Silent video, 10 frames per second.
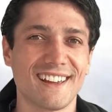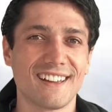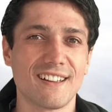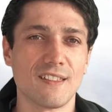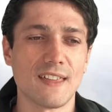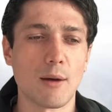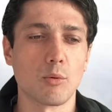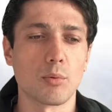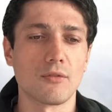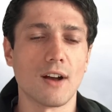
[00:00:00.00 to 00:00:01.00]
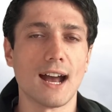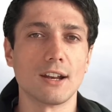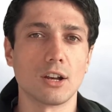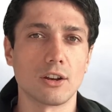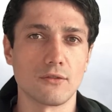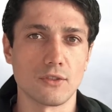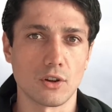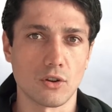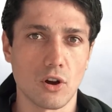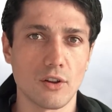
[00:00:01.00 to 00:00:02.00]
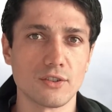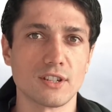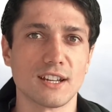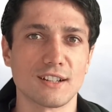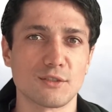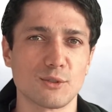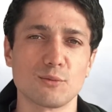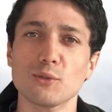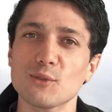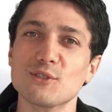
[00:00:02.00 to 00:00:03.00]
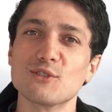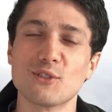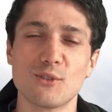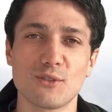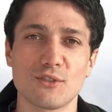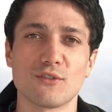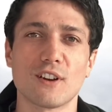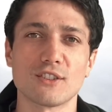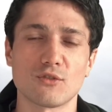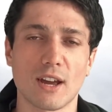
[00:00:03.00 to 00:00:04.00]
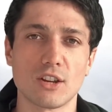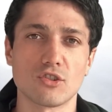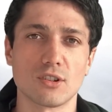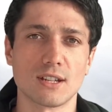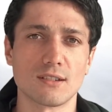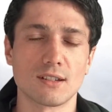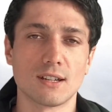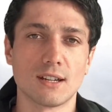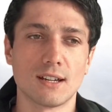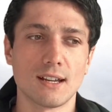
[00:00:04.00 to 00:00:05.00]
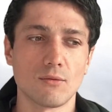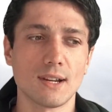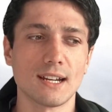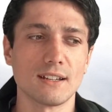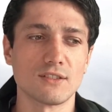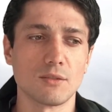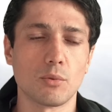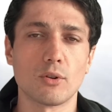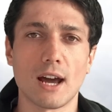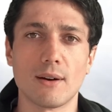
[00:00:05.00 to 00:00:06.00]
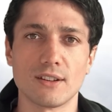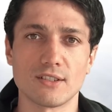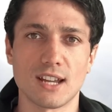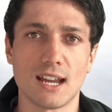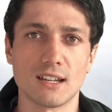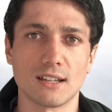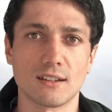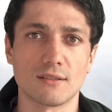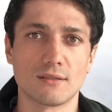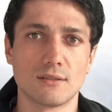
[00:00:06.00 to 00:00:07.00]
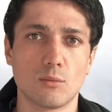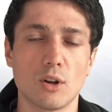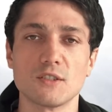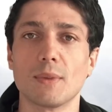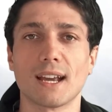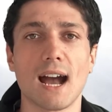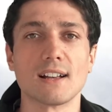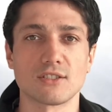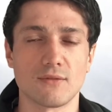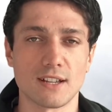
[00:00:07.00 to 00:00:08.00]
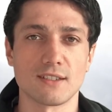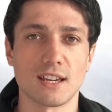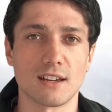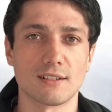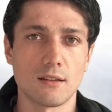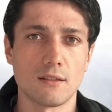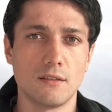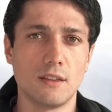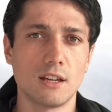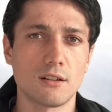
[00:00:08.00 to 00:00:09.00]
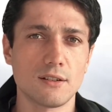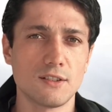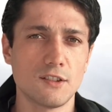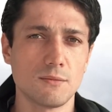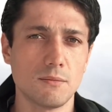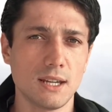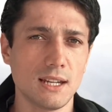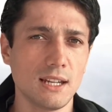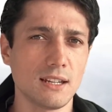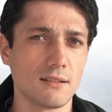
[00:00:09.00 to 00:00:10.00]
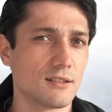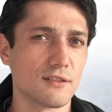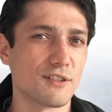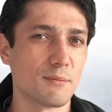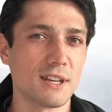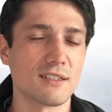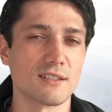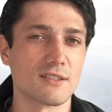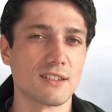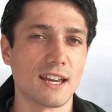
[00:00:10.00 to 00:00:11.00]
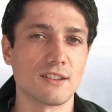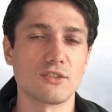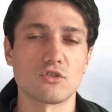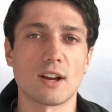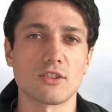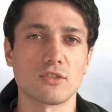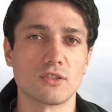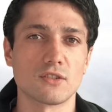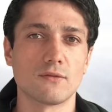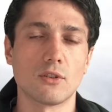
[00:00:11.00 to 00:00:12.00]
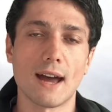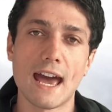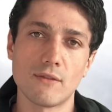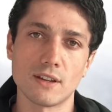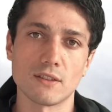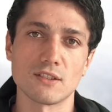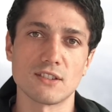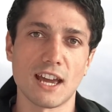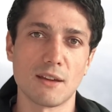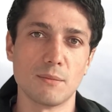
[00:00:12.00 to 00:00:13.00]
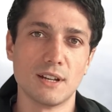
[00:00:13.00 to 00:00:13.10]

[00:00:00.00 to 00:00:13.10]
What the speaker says: that will provide a lot of the context which will soothe the frustration and really support our understanding and what's being asked of us here. There is many different methods and instructions for having the same